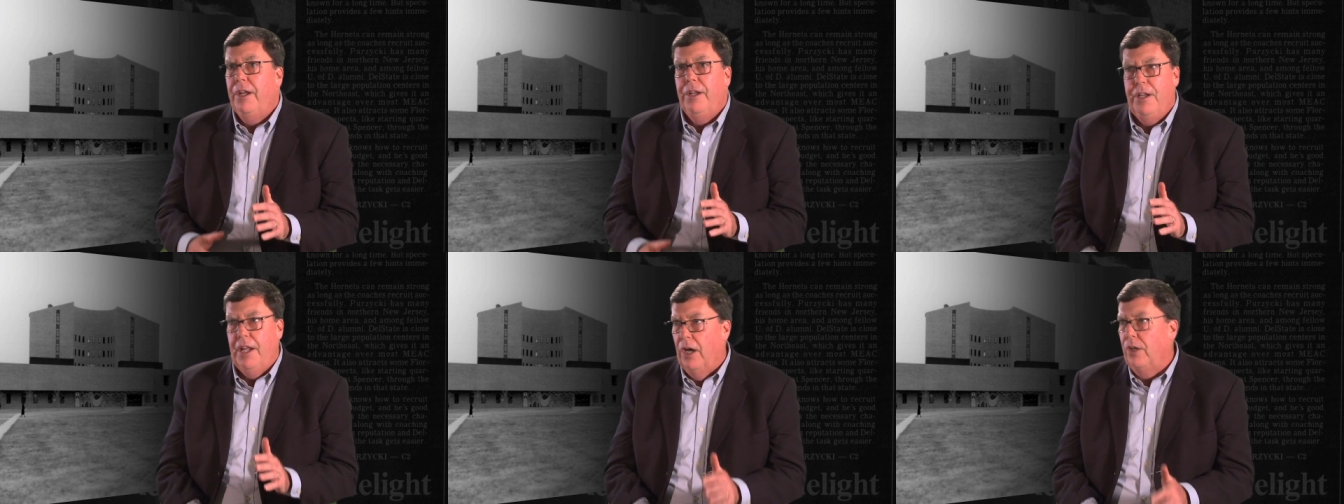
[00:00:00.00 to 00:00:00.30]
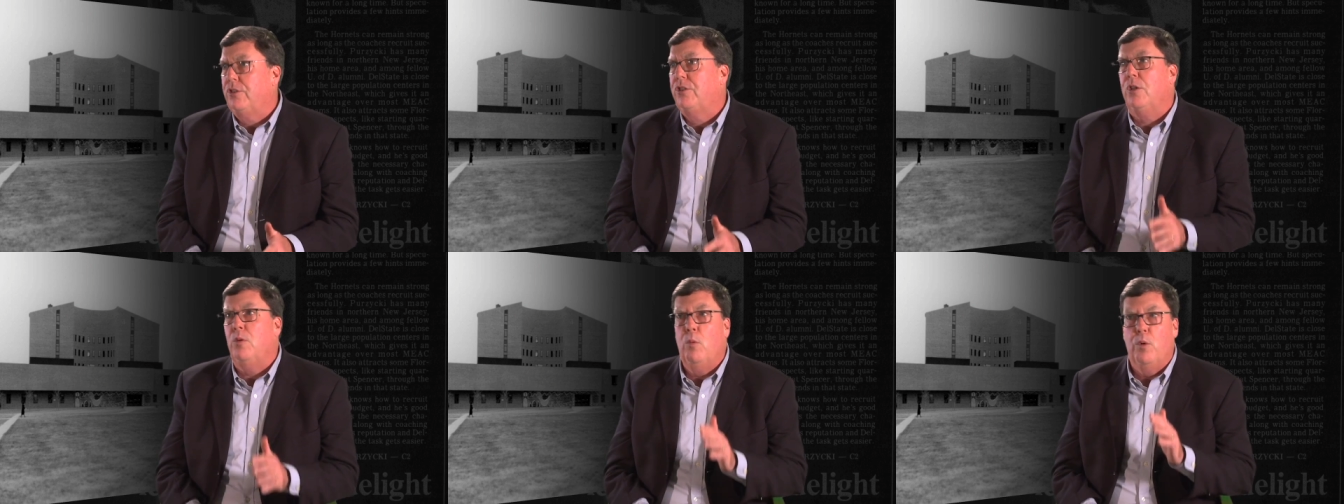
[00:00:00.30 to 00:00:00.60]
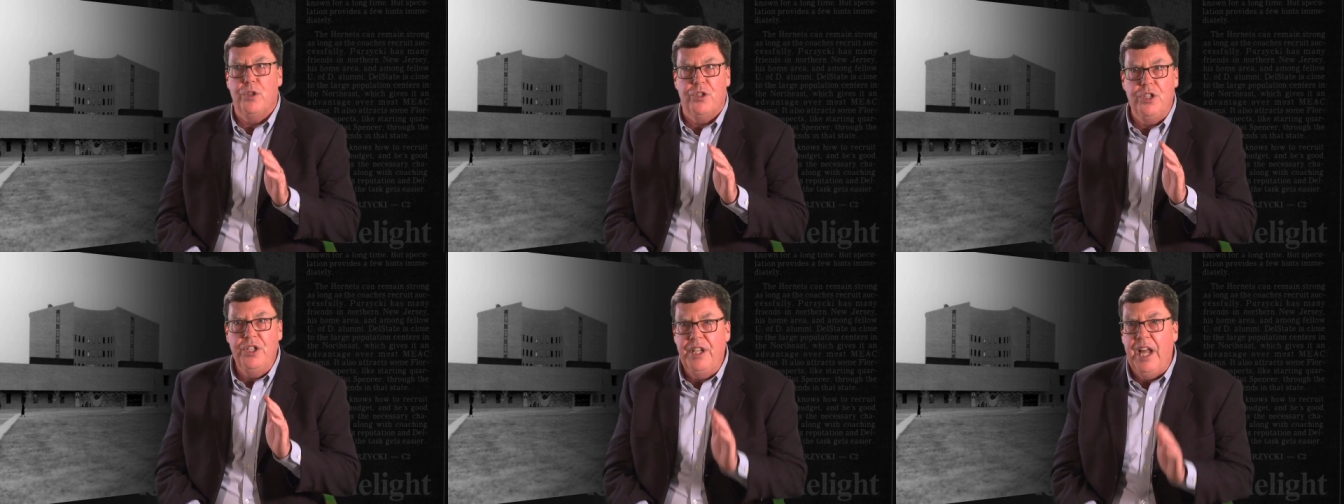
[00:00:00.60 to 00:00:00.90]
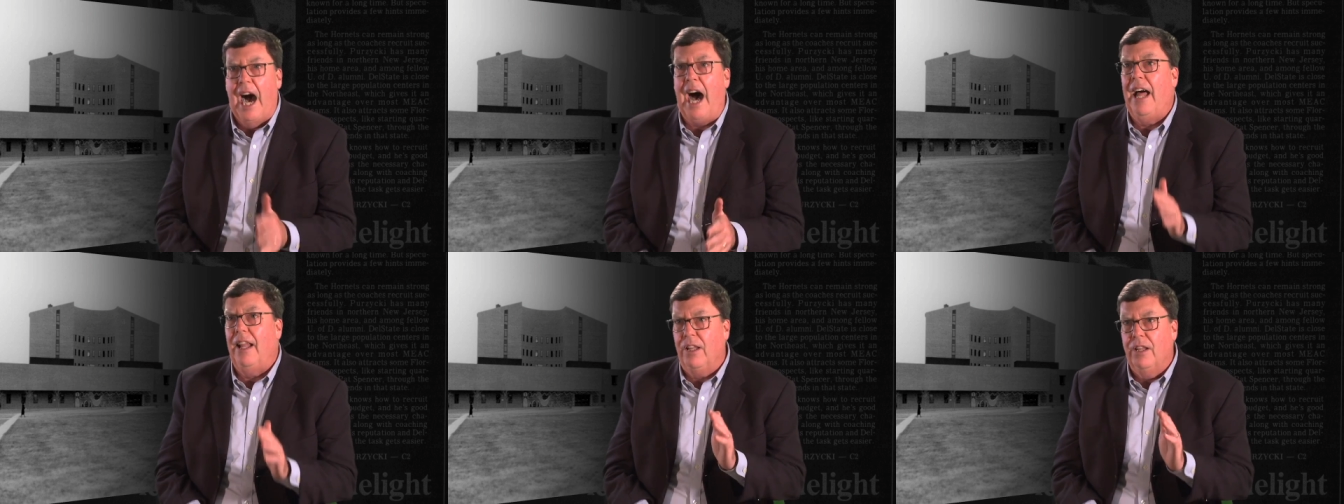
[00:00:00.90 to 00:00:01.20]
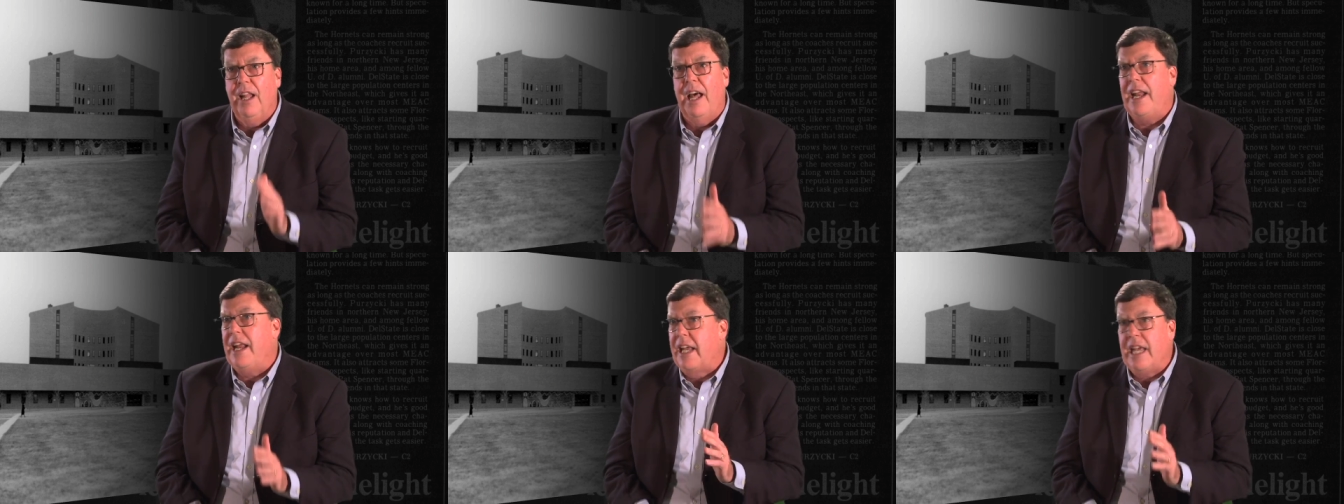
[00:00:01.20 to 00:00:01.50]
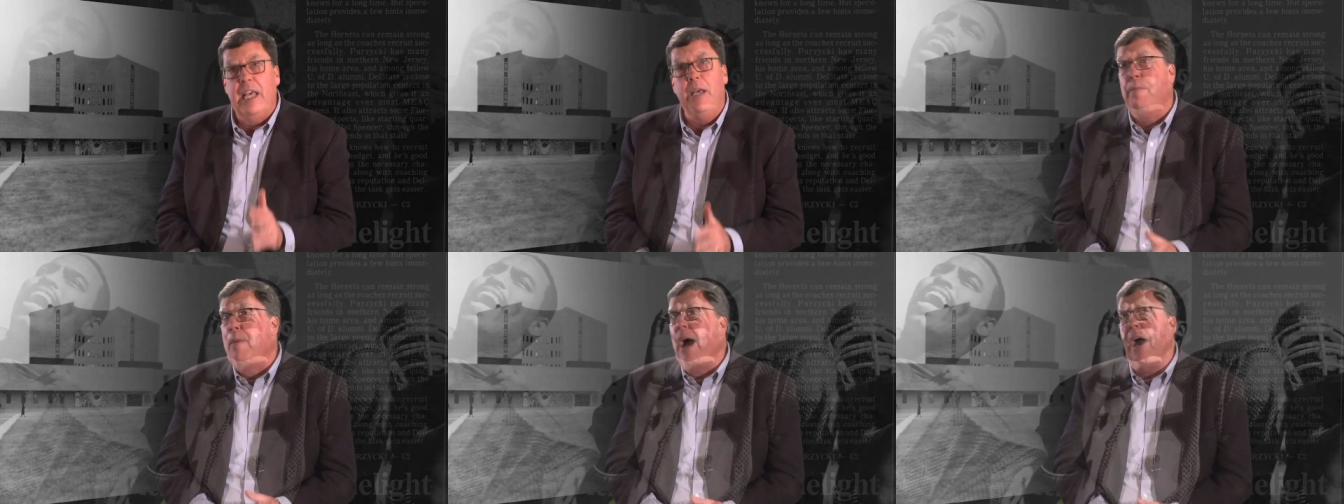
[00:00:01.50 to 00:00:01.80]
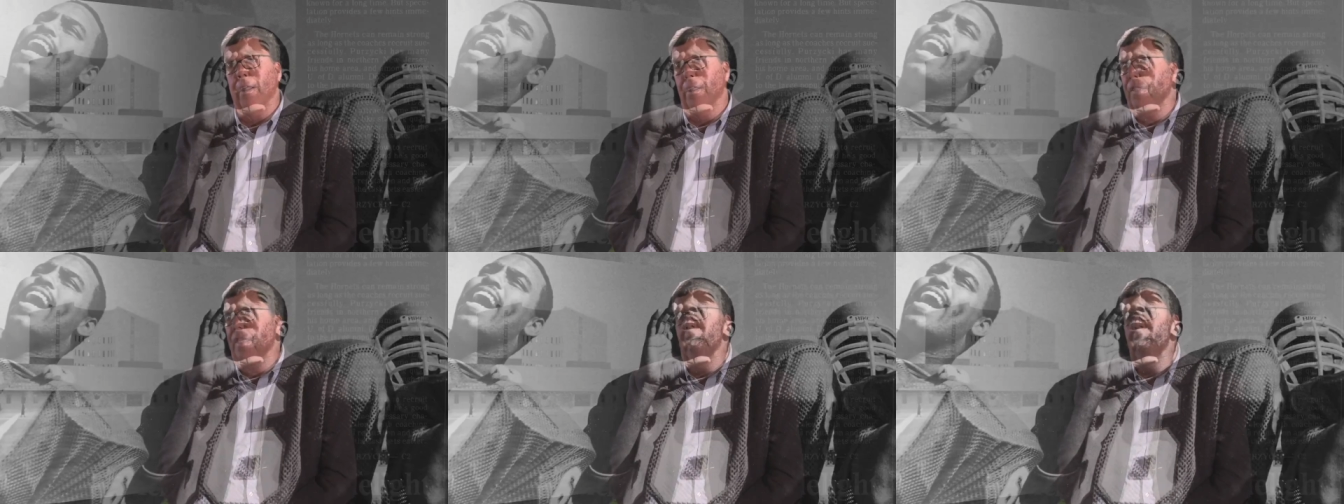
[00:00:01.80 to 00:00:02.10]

Nelson was not letting him out of